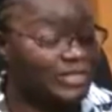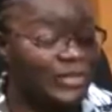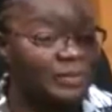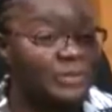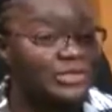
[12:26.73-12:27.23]
well.
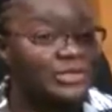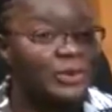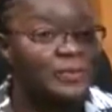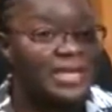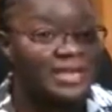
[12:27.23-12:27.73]
So I must
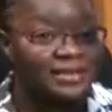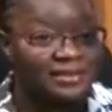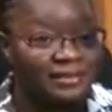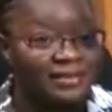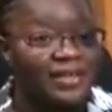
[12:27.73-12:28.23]

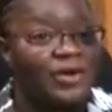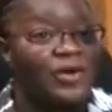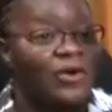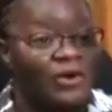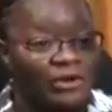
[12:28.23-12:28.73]
commend
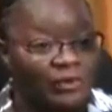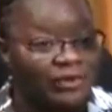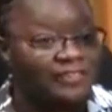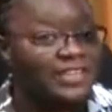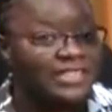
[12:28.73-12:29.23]
all
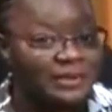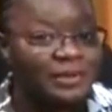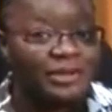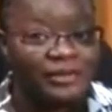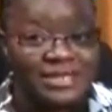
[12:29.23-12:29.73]
our foster
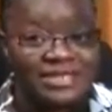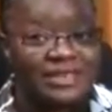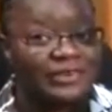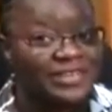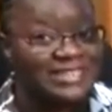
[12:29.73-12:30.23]
parents
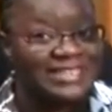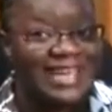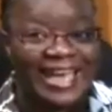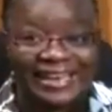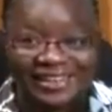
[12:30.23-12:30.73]
across the
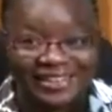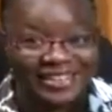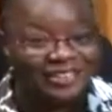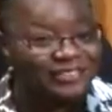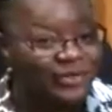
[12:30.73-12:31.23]

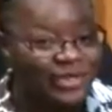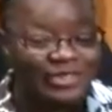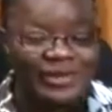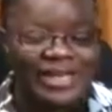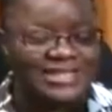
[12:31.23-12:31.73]
island for
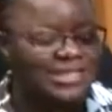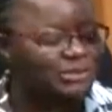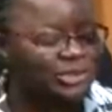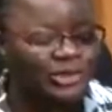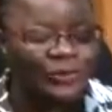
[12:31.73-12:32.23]
the
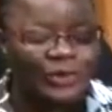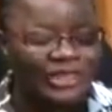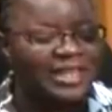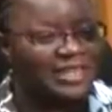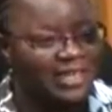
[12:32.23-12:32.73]
exceptional
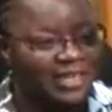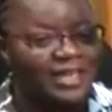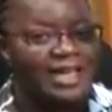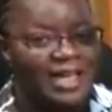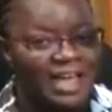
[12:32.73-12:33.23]
work that
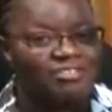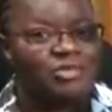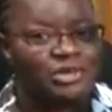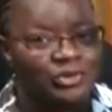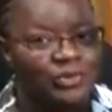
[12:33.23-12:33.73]
they
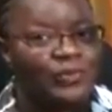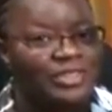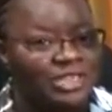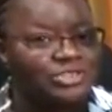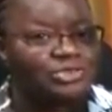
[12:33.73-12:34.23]
have been doing
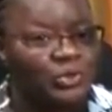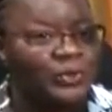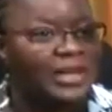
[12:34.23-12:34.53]
with the children.